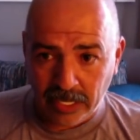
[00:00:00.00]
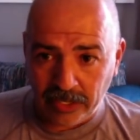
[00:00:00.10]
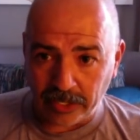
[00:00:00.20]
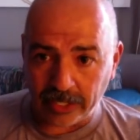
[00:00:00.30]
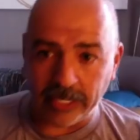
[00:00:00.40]

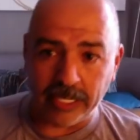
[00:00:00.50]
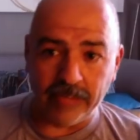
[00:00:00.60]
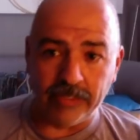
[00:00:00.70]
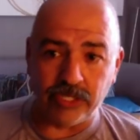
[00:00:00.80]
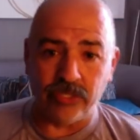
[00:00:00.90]
They're going to give
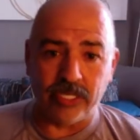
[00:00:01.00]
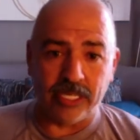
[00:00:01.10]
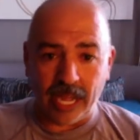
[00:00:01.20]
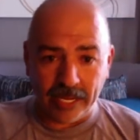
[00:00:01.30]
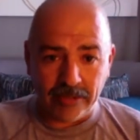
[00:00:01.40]
it to the
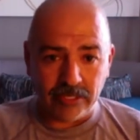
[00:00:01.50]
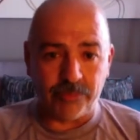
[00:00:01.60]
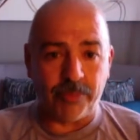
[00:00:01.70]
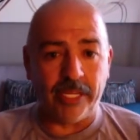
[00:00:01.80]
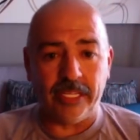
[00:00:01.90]
guy who's
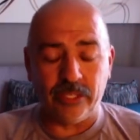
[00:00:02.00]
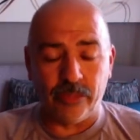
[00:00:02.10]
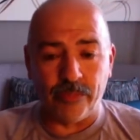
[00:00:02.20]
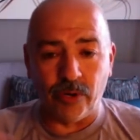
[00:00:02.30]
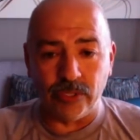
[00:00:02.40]
spending the
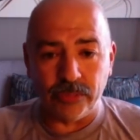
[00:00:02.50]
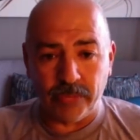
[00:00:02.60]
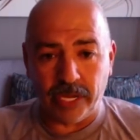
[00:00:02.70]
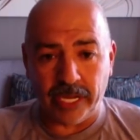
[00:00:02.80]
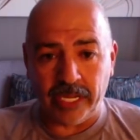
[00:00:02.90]
most
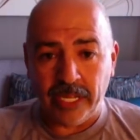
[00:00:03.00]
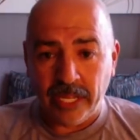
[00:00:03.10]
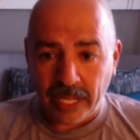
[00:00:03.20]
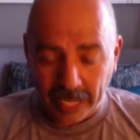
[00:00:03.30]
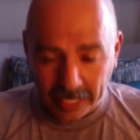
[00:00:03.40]
money
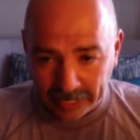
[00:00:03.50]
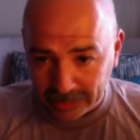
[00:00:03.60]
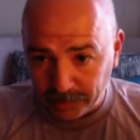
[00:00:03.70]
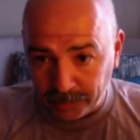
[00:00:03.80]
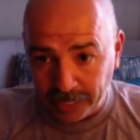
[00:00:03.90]
and is
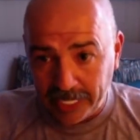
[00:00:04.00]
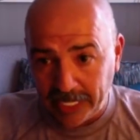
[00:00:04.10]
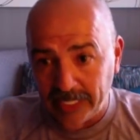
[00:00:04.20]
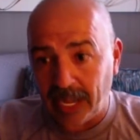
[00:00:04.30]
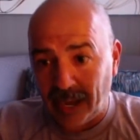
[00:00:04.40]
bidding
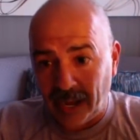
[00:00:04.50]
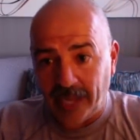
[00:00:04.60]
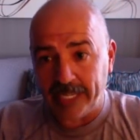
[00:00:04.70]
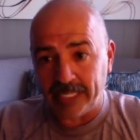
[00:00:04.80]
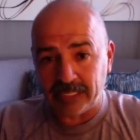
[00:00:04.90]
the
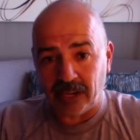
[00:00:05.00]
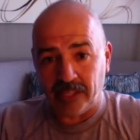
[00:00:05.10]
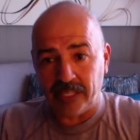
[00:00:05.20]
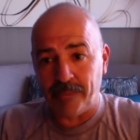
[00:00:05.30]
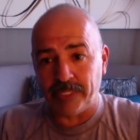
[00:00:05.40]
highest on
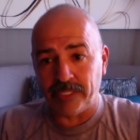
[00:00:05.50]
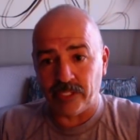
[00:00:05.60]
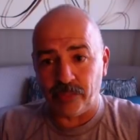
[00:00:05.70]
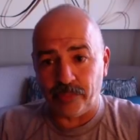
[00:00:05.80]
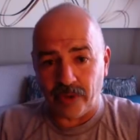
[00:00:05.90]
that
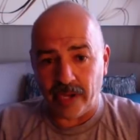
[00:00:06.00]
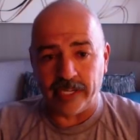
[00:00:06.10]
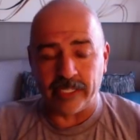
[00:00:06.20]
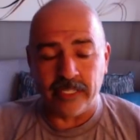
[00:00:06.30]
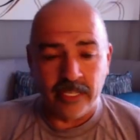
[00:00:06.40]
particular
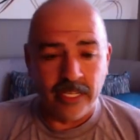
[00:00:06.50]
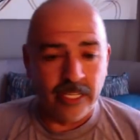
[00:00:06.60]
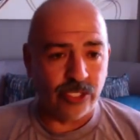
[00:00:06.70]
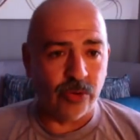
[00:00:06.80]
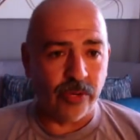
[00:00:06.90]
product.
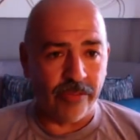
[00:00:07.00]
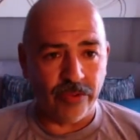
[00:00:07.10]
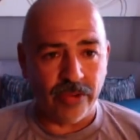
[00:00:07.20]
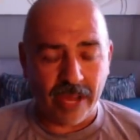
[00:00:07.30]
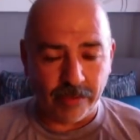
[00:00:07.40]
So if you
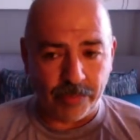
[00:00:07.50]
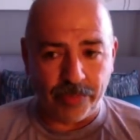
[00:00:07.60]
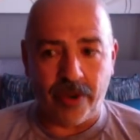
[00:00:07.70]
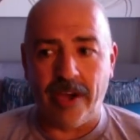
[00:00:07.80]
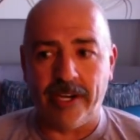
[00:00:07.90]
have a
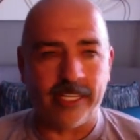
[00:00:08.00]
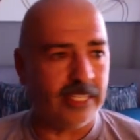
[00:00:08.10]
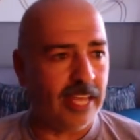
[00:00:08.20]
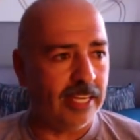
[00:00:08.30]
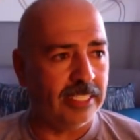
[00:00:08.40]
product
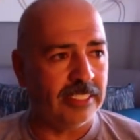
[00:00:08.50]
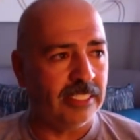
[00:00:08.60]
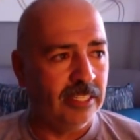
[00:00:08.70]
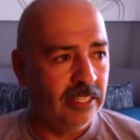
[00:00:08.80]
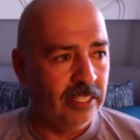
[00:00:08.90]
that is,
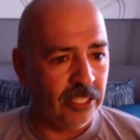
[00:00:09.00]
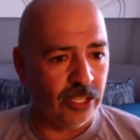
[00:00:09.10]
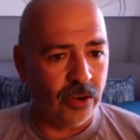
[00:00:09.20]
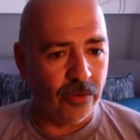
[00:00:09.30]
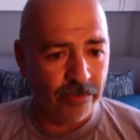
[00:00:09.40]
you
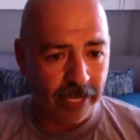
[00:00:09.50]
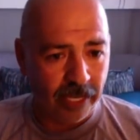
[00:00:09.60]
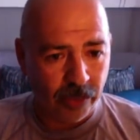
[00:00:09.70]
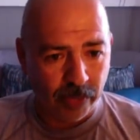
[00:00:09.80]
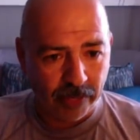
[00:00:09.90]
know,
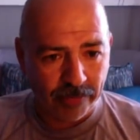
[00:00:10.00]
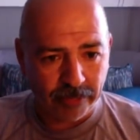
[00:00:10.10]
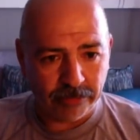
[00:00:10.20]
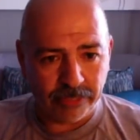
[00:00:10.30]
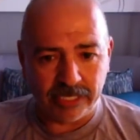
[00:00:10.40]
anywhere
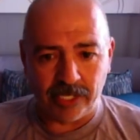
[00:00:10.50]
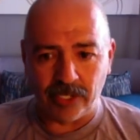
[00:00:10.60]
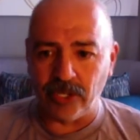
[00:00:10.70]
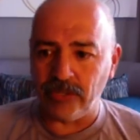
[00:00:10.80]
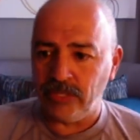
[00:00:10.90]
from $0